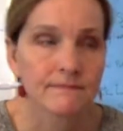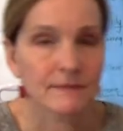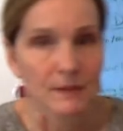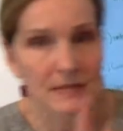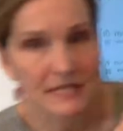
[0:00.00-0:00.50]

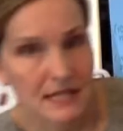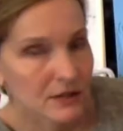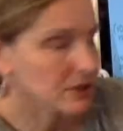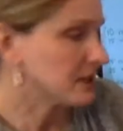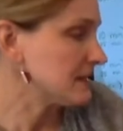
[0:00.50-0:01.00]
Let me take a
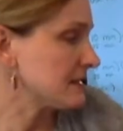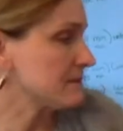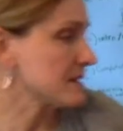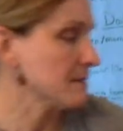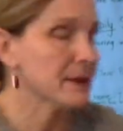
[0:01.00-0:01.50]
look
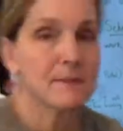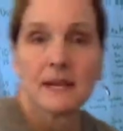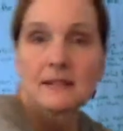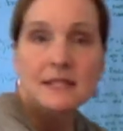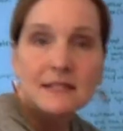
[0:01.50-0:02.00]
inside my
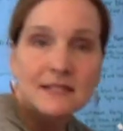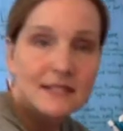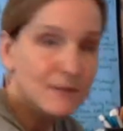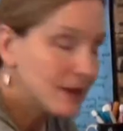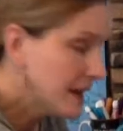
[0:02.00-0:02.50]
basket and
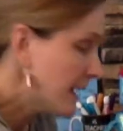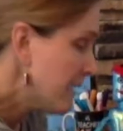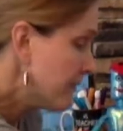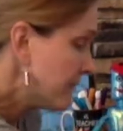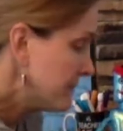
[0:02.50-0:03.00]
see what I have.